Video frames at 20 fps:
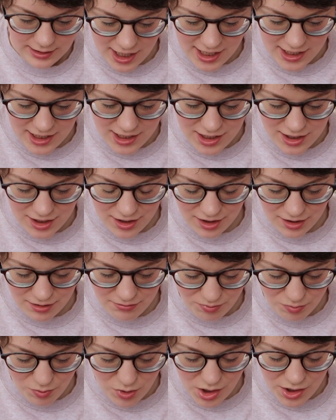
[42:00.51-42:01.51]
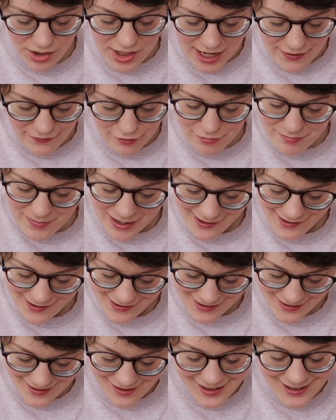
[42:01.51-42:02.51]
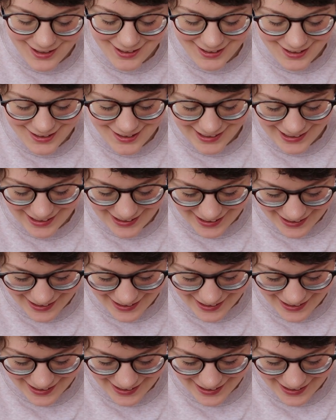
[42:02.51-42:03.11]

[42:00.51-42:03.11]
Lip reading: I will never make that.